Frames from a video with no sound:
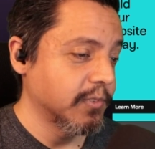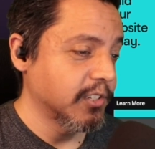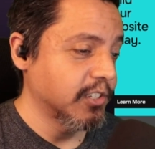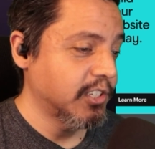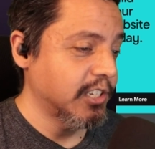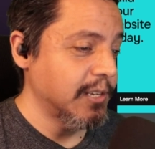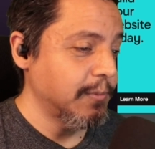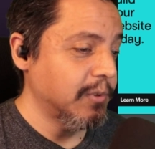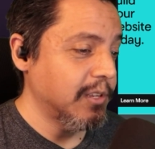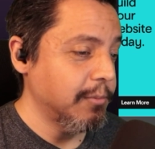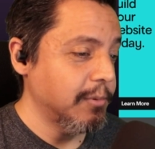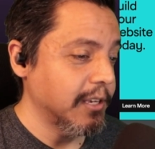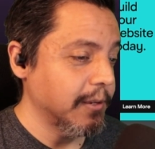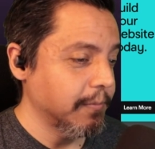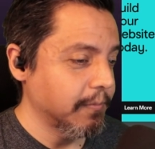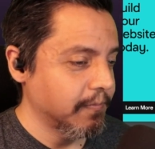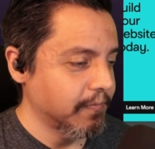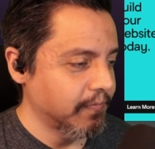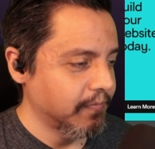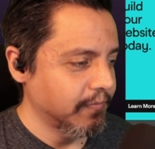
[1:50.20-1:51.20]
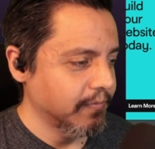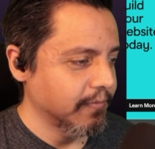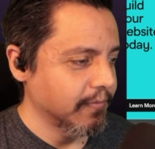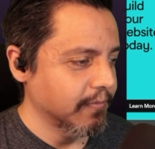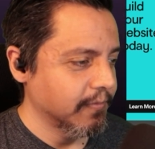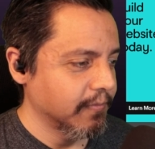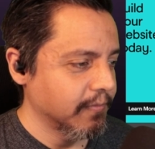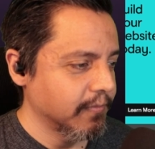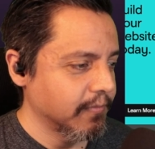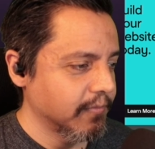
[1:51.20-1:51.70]
SteamDB.
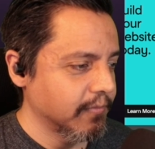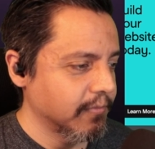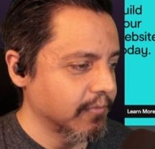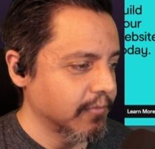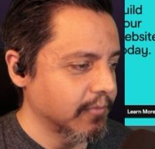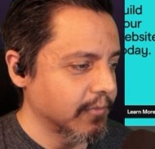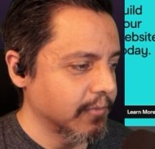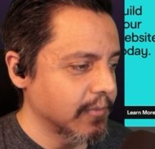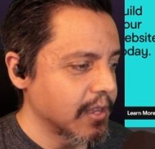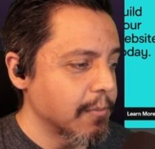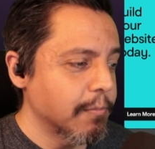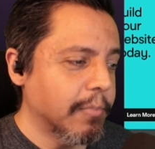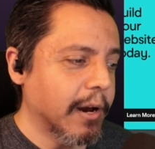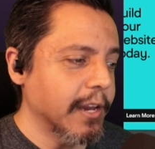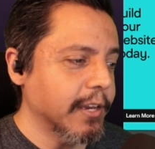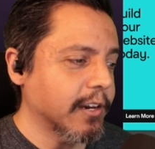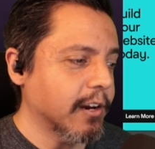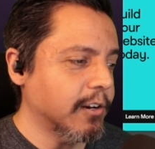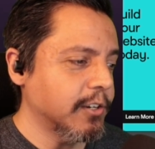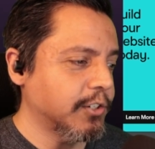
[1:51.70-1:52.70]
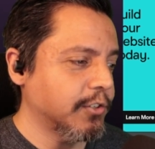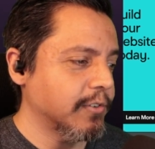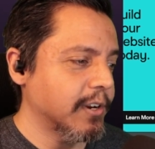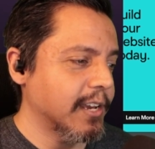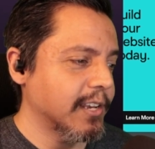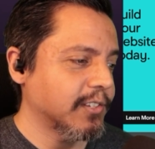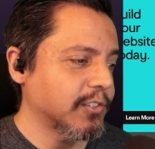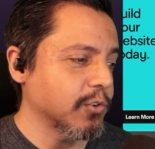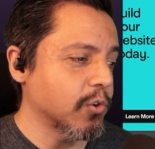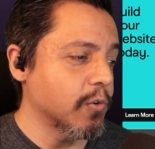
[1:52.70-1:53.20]
By contrast,